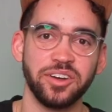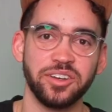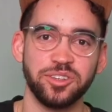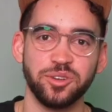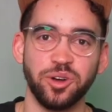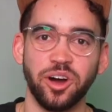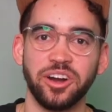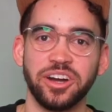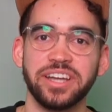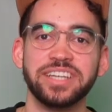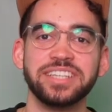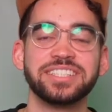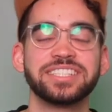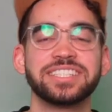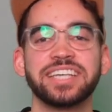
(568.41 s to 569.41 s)
You are
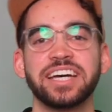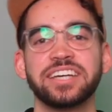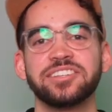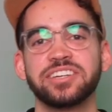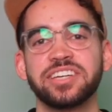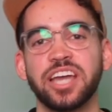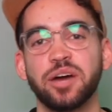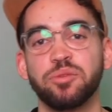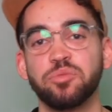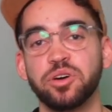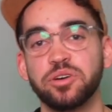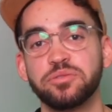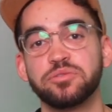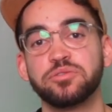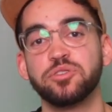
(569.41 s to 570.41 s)
inside the
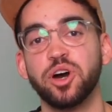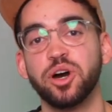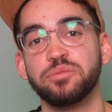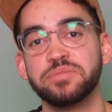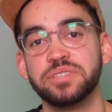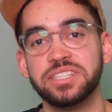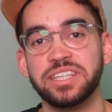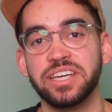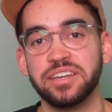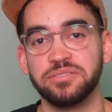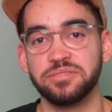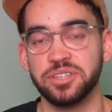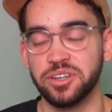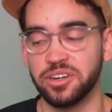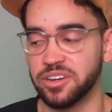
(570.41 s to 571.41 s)
camera from the
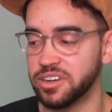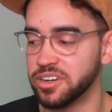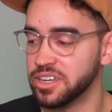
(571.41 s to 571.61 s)
NVR.